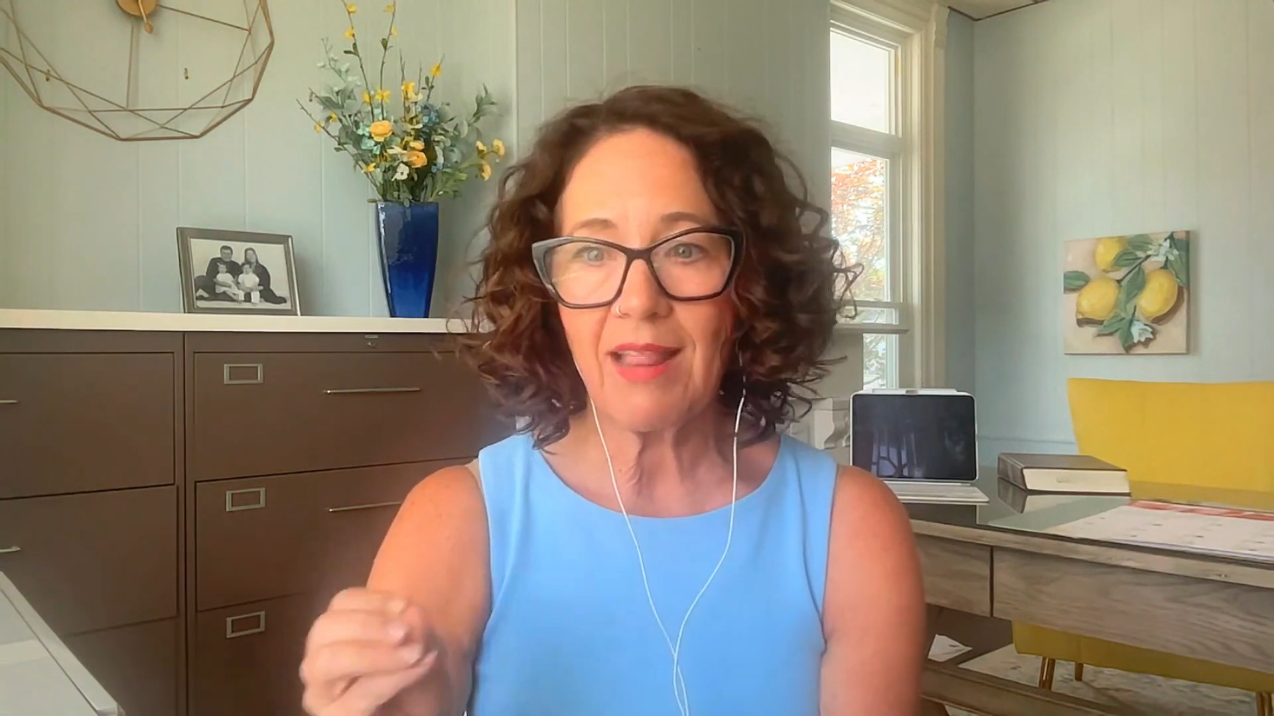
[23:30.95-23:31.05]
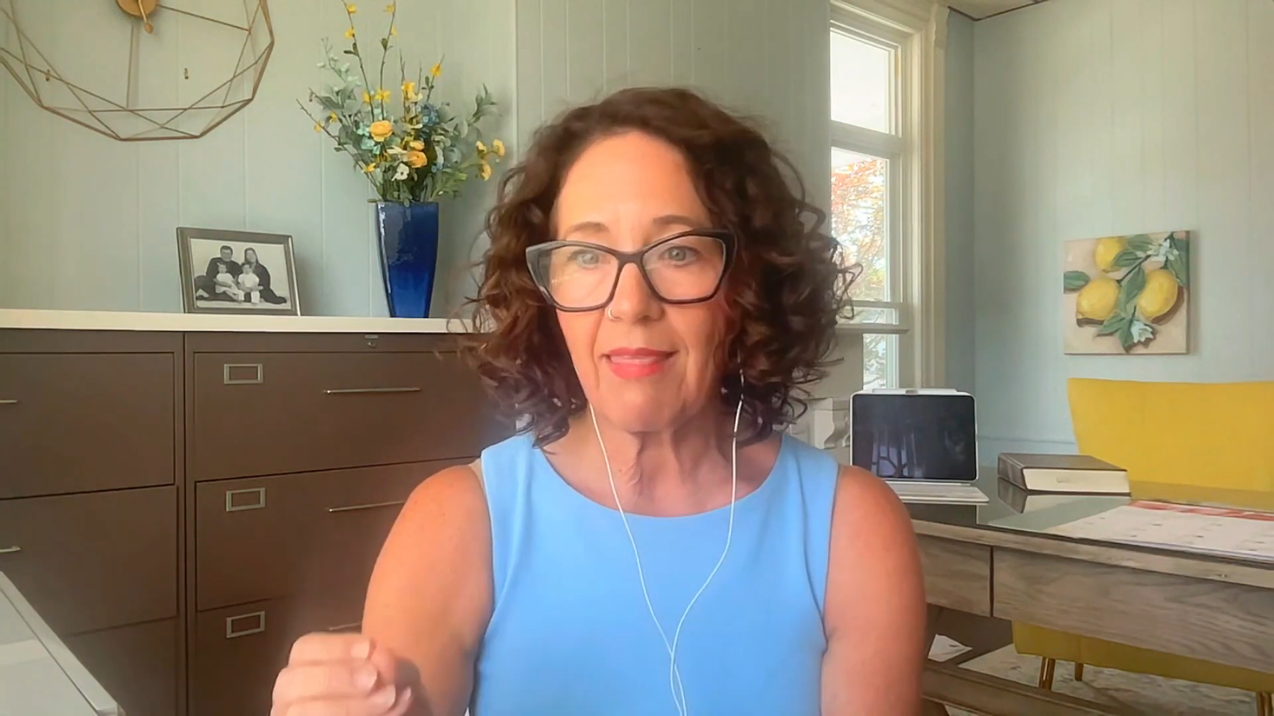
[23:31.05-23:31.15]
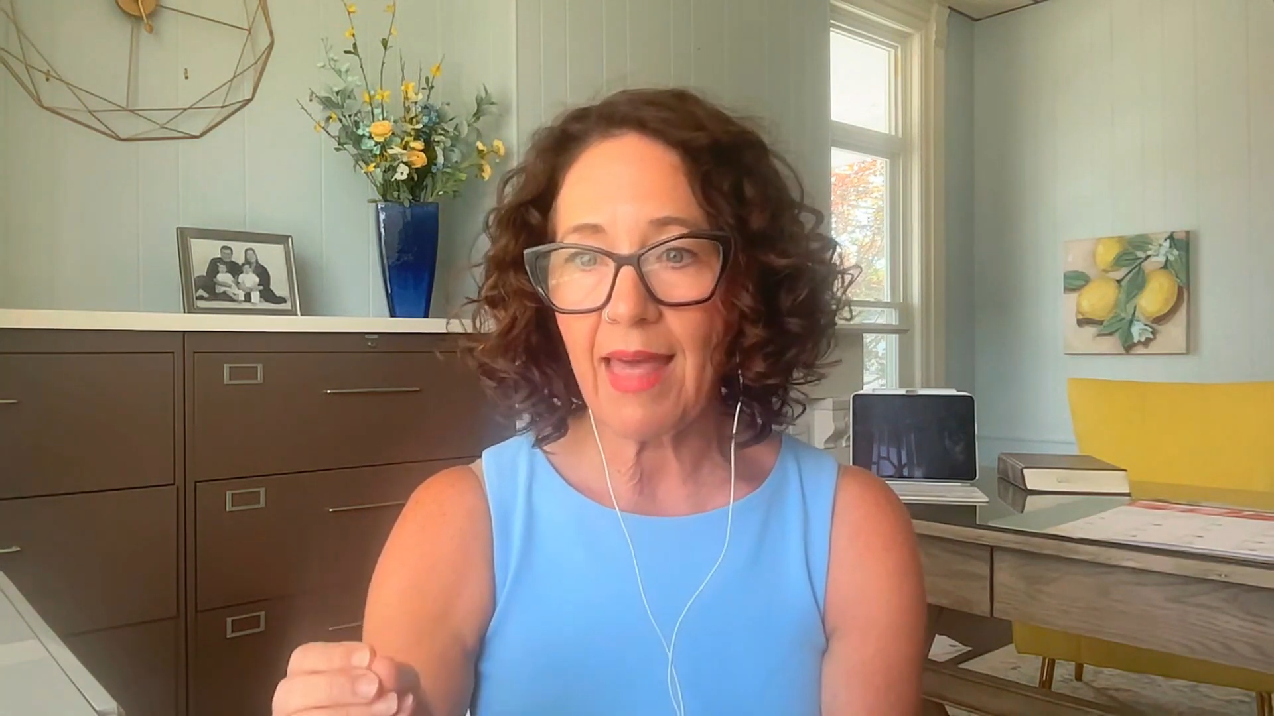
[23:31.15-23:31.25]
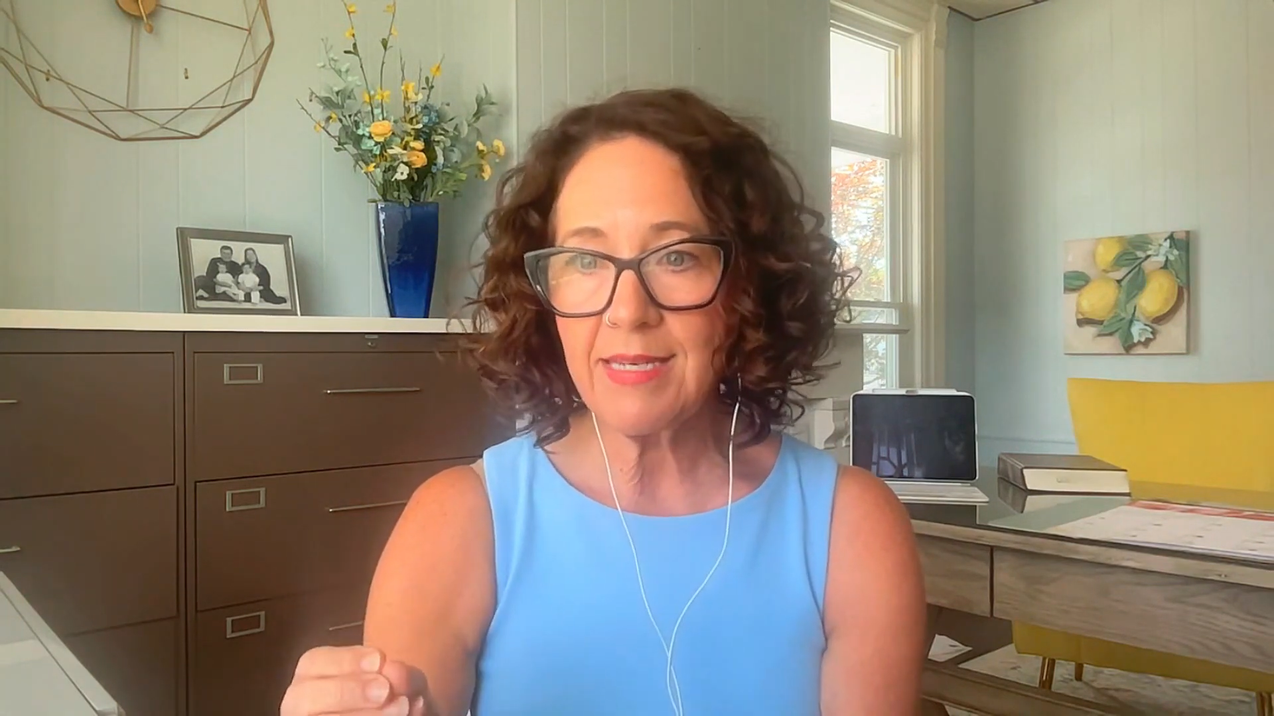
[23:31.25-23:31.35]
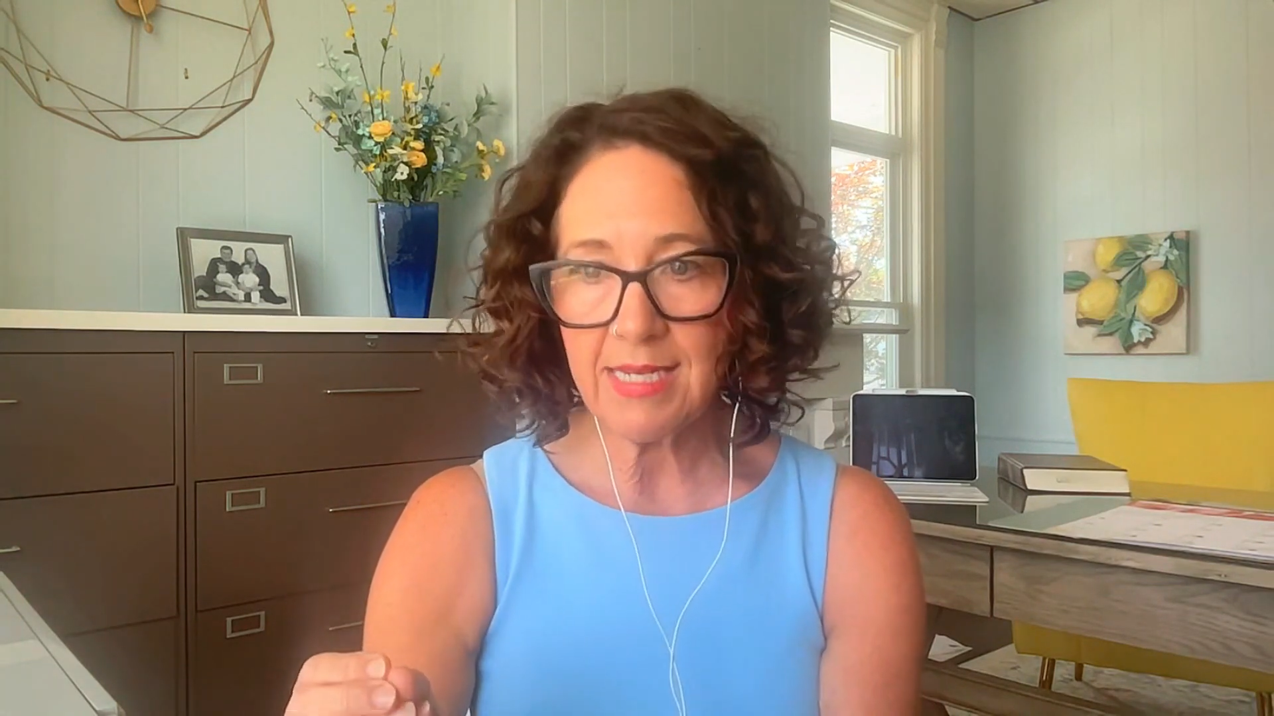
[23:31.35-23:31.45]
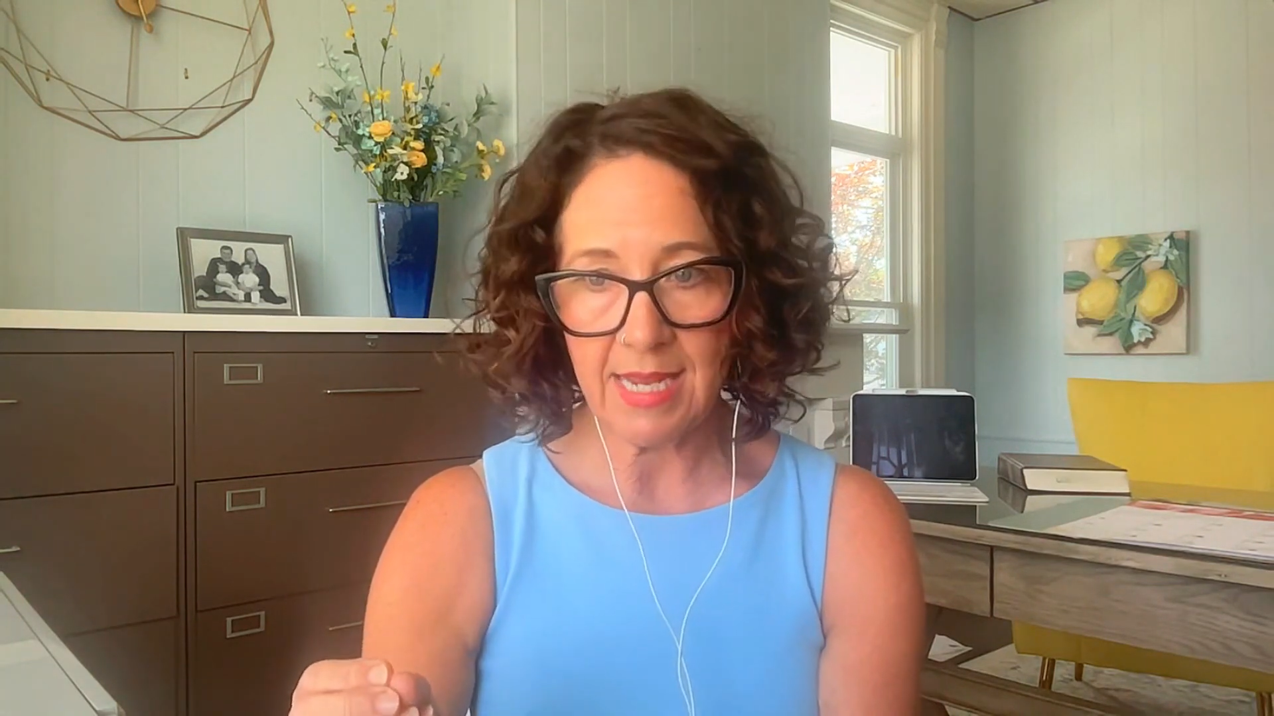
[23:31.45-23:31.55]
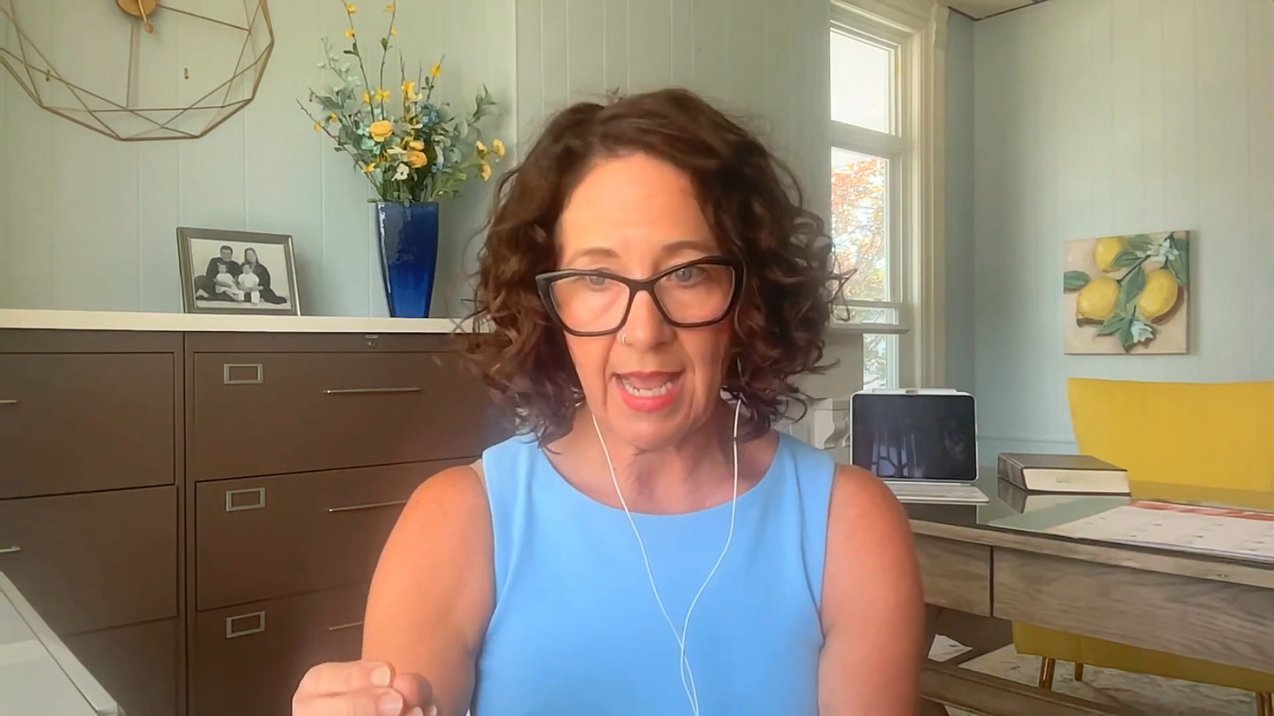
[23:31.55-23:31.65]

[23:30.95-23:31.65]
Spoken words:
Lending